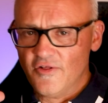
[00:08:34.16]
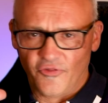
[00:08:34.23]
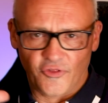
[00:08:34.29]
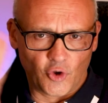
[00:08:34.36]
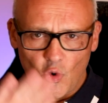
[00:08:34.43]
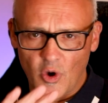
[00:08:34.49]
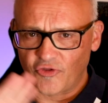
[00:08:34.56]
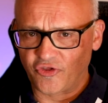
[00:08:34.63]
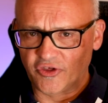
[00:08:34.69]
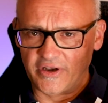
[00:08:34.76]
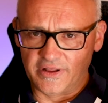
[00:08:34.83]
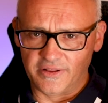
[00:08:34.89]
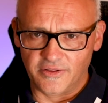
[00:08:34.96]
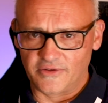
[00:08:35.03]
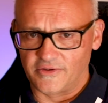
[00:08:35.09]
the question
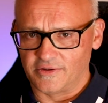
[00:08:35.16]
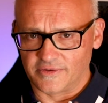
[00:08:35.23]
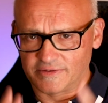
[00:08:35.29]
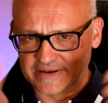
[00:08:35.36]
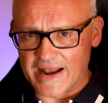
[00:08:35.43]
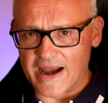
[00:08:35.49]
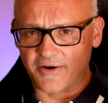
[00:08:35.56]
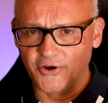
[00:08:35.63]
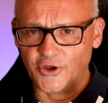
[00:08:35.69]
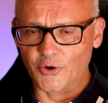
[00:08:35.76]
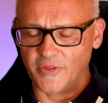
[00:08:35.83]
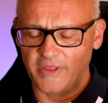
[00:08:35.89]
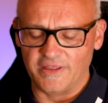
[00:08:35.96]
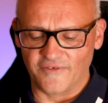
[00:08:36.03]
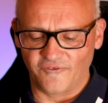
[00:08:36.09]
and the scenario
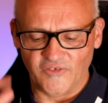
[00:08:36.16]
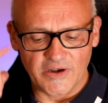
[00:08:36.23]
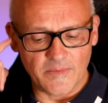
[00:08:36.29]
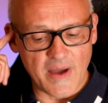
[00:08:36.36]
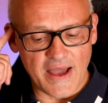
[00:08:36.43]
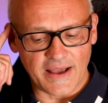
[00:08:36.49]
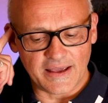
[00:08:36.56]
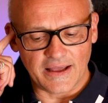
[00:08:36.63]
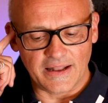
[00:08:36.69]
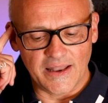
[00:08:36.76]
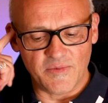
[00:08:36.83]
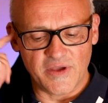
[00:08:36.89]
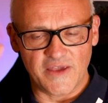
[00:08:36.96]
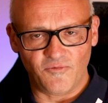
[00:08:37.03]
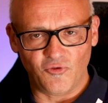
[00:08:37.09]
and then the feedback,
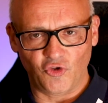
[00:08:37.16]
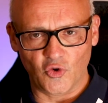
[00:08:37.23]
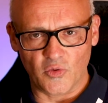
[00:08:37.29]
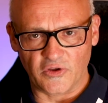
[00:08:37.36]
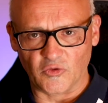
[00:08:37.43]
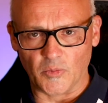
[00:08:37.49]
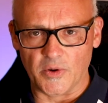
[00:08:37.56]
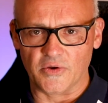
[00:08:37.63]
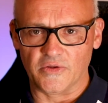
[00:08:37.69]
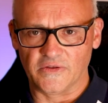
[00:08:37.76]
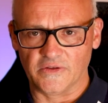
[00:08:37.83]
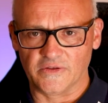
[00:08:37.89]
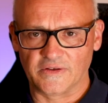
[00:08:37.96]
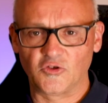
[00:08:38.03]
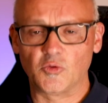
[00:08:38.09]
let me give you two
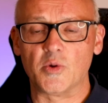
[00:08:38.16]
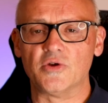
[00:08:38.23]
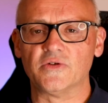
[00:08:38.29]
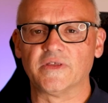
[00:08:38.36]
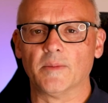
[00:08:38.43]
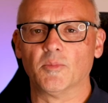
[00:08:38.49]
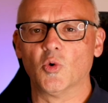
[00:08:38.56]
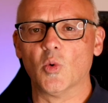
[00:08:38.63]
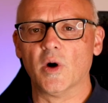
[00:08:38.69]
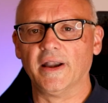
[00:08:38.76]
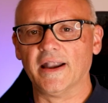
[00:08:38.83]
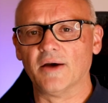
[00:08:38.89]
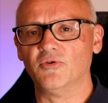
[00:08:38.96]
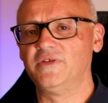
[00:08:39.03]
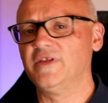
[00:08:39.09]
experiences. Experience number one,
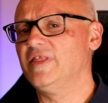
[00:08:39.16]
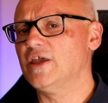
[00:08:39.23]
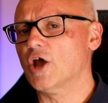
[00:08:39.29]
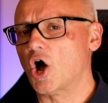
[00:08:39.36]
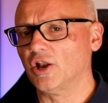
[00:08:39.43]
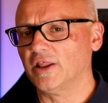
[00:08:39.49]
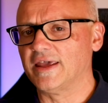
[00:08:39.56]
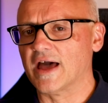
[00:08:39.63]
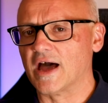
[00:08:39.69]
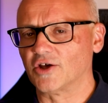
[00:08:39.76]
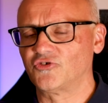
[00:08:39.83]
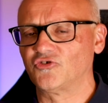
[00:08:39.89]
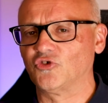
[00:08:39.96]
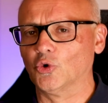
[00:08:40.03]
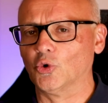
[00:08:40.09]
I was in the
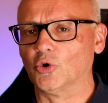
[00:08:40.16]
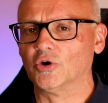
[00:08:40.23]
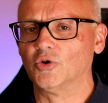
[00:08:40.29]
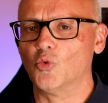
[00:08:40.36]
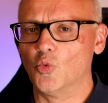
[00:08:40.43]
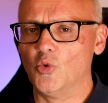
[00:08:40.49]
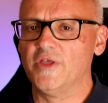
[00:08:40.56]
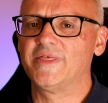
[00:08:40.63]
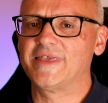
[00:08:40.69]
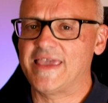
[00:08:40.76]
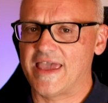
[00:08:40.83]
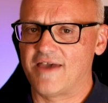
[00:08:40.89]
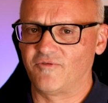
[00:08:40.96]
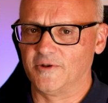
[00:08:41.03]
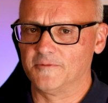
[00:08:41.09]
Oillataguerre store with
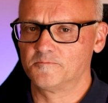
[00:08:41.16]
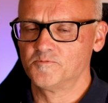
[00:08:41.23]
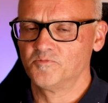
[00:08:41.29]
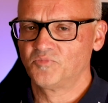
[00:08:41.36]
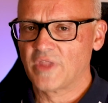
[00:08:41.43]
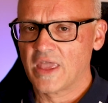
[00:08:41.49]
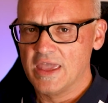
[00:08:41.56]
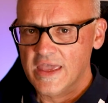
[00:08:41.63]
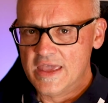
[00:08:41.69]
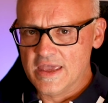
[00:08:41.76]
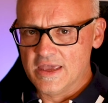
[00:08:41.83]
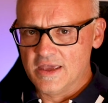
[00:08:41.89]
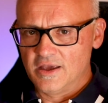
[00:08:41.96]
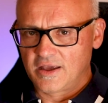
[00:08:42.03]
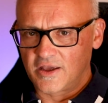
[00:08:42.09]
Kevin.
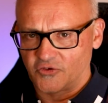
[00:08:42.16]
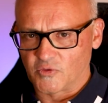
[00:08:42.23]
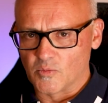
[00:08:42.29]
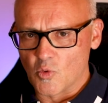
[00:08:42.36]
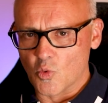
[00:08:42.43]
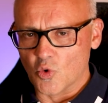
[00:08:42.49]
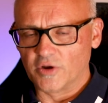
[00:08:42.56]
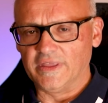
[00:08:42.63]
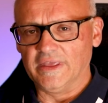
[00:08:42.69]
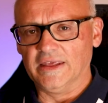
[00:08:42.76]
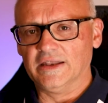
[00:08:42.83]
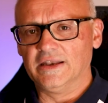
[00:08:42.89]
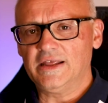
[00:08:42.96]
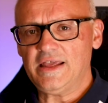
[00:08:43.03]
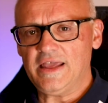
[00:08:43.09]
Customer walked
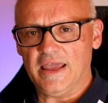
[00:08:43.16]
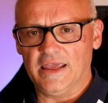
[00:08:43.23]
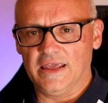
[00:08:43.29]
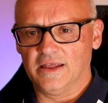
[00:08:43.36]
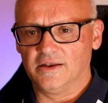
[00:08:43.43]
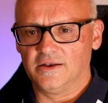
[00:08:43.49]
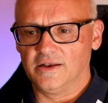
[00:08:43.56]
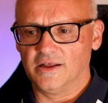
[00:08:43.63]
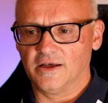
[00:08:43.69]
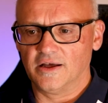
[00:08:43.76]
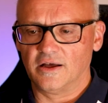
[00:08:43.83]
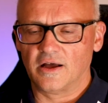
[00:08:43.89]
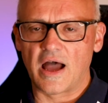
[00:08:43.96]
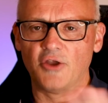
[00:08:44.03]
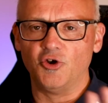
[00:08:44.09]
in, and
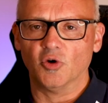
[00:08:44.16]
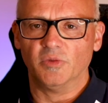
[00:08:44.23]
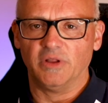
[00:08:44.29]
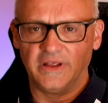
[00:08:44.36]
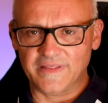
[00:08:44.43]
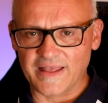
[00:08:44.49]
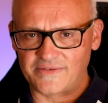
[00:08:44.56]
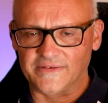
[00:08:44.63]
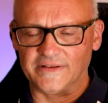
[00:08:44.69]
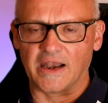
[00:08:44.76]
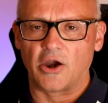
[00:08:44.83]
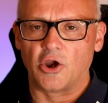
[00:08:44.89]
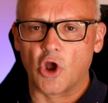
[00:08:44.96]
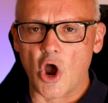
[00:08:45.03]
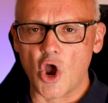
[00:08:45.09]
I normally, in that
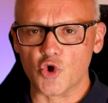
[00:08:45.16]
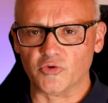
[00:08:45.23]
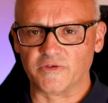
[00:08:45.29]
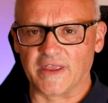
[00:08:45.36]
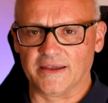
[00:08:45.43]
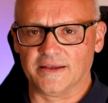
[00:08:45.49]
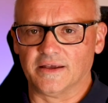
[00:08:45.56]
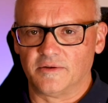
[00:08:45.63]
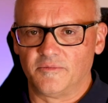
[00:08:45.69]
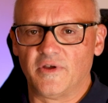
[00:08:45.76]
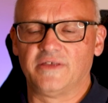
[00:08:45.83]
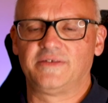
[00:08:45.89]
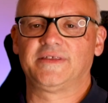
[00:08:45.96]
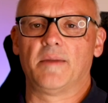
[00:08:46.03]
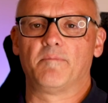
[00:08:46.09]
scenario, I always take a
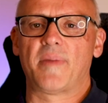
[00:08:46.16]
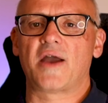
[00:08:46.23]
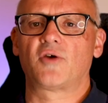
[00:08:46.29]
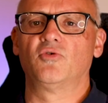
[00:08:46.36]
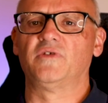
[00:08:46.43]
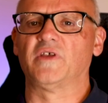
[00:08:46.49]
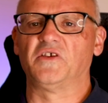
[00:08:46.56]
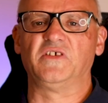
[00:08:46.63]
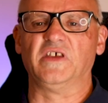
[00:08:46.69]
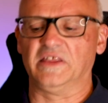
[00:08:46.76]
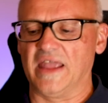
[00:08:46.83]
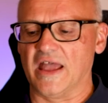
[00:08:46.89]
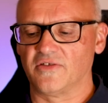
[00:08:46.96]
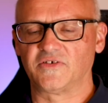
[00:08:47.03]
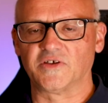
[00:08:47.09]
step backwards. I sit
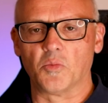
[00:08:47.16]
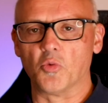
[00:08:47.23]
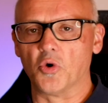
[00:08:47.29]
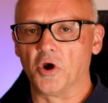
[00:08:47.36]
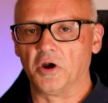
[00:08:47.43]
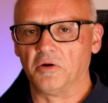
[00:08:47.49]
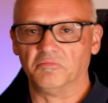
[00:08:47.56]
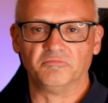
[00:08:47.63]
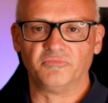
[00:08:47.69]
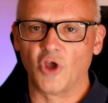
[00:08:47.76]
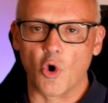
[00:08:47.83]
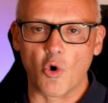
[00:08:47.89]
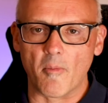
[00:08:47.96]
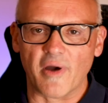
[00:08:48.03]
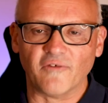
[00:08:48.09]
down somewhere and
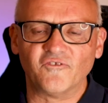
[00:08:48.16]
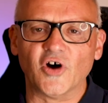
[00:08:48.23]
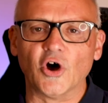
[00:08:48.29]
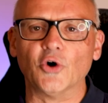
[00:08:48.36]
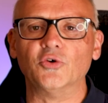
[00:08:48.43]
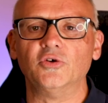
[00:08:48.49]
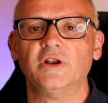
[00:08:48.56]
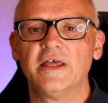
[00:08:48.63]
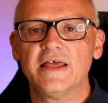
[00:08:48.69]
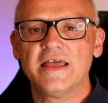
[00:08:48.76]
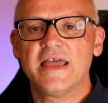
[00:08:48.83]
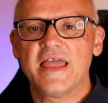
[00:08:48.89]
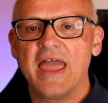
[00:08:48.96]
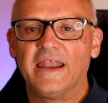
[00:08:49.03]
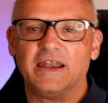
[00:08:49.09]
go on my phone.
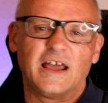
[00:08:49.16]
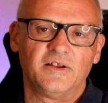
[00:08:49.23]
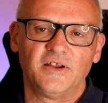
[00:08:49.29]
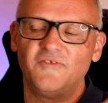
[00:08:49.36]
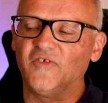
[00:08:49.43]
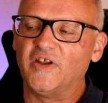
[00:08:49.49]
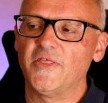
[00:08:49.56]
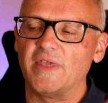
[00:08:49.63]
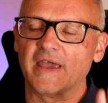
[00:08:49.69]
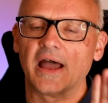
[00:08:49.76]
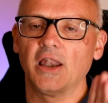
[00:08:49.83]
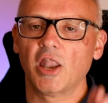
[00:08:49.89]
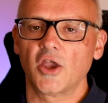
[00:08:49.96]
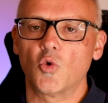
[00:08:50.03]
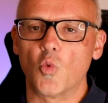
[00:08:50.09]
And if anything, I
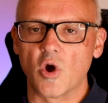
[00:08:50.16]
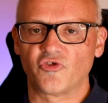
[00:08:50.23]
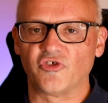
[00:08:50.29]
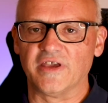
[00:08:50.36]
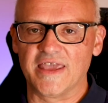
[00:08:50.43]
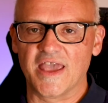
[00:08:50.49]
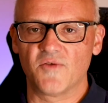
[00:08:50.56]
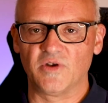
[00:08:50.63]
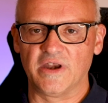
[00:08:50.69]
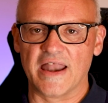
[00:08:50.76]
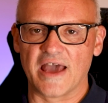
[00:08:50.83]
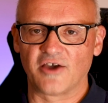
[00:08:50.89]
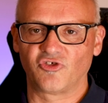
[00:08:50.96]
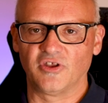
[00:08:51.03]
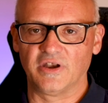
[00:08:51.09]
like watching Kevin in
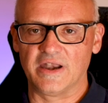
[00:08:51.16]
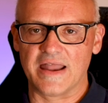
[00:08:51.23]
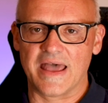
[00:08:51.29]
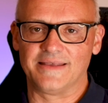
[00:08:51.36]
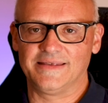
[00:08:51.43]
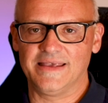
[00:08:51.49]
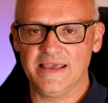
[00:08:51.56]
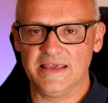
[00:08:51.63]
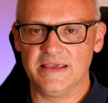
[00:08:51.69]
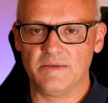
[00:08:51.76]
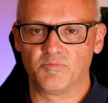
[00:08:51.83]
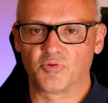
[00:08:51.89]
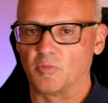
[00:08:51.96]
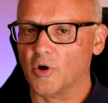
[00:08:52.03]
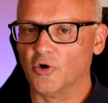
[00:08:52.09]
action and as he
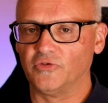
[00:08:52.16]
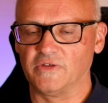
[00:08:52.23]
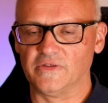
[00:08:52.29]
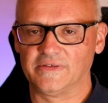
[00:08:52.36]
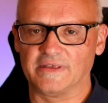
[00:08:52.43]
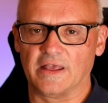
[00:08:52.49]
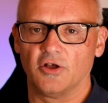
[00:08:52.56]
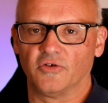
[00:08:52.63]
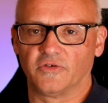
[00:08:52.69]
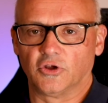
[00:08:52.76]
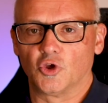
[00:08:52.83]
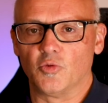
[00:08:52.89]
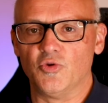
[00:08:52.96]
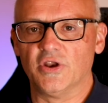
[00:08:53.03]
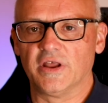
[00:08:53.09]
promotes and sells and
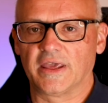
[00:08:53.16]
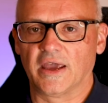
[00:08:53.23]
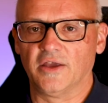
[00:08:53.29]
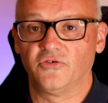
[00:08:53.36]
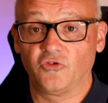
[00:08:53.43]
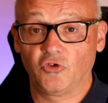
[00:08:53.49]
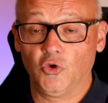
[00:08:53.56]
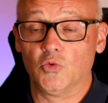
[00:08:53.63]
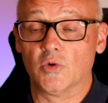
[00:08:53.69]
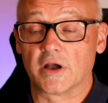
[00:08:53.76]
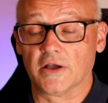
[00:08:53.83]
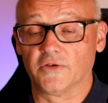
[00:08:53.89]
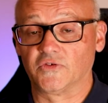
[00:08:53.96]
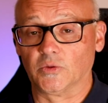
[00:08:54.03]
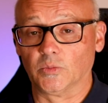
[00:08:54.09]
communicates to a
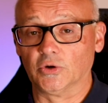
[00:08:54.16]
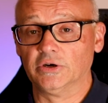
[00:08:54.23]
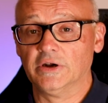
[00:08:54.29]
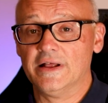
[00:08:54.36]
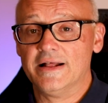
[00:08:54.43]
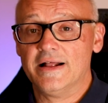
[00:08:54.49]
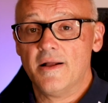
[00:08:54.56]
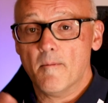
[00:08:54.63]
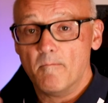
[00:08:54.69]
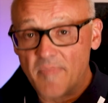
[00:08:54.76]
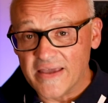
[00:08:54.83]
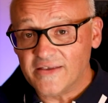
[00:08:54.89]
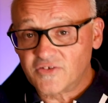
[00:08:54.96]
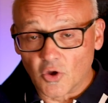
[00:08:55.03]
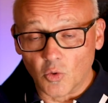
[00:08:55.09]
customer
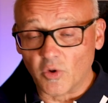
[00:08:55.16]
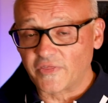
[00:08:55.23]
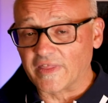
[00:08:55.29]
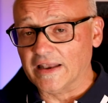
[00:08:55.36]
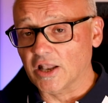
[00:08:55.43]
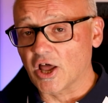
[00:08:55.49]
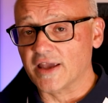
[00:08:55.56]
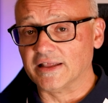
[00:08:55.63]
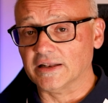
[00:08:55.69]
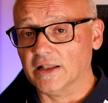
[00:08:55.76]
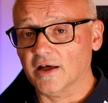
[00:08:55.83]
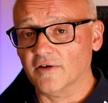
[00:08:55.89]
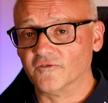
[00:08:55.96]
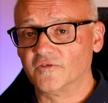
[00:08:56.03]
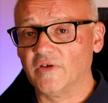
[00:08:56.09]
based on what they like and
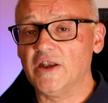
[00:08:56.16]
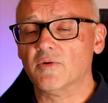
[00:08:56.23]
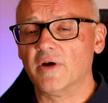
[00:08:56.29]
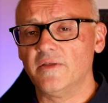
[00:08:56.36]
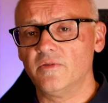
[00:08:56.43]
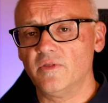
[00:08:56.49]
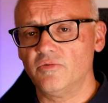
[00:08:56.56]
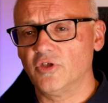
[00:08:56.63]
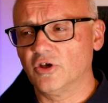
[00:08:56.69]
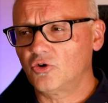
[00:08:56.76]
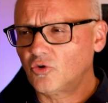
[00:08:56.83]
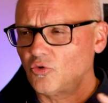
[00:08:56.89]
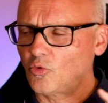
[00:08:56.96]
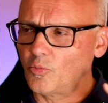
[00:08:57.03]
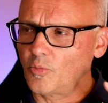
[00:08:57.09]
love. Anyway, the
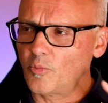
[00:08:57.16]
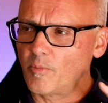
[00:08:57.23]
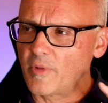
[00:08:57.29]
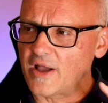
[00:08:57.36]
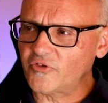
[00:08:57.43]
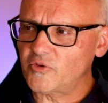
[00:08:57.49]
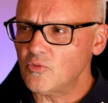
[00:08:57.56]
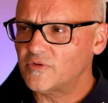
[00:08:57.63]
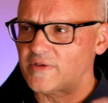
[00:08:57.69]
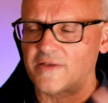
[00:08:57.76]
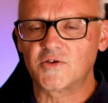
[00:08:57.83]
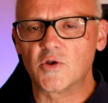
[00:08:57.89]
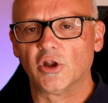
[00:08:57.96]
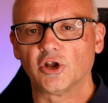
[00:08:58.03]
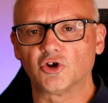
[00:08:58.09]
customer was
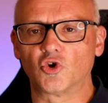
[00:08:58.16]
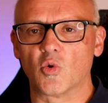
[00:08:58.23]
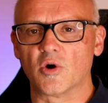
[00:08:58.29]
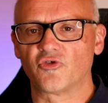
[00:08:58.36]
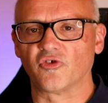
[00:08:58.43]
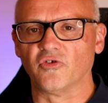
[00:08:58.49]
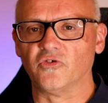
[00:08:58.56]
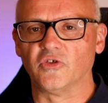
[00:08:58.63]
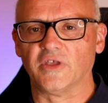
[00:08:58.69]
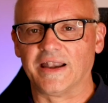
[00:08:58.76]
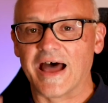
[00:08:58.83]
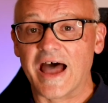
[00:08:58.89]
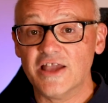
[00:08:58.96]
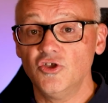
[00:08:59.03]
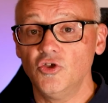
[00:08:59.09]
asking a lot of questions
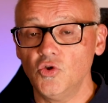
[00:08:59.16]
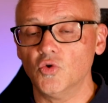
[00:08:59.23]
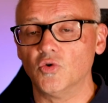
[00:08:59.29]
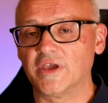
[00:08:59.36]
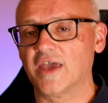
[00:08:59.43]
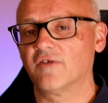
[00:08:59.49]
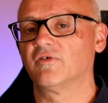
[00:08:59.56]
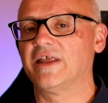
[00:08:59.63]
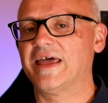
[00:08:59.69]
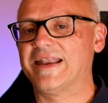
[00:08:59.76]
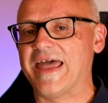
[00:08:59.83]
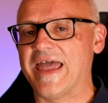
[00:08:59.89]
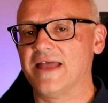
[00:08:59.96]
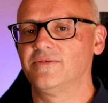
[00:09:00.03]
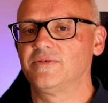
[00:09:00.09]
that I knew Kevin had
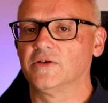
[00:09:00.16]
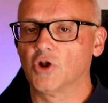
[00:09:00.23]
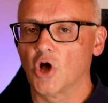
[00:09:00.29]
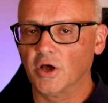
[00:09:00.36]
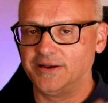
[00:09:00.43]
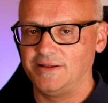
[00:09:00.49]
answered on